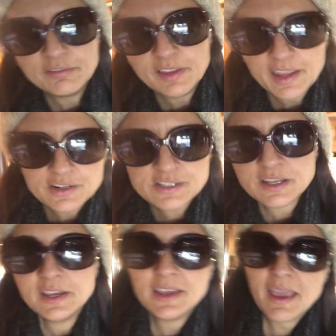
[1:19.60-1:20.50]
layers
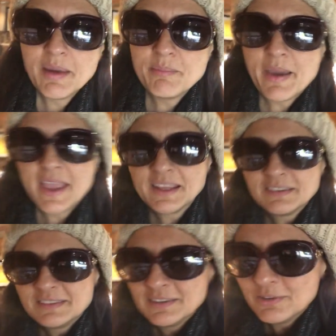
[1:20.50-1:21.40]
and
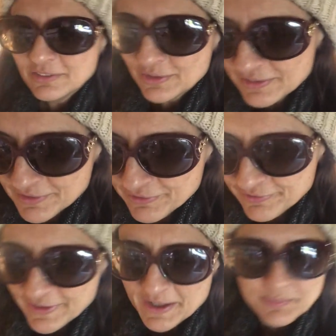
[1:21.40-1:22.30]
bangs and all sorts of
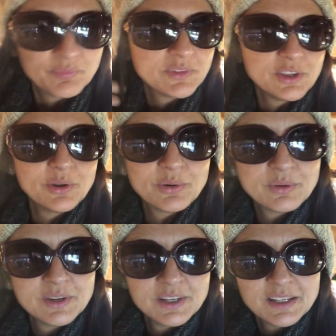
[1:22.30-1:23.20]
you know,
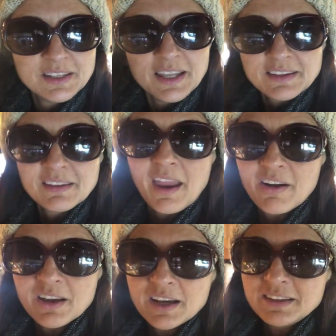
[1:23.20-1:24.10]
nice
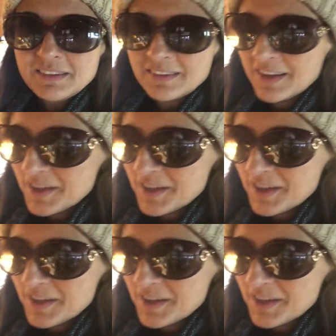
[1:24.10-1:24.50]
haircuts,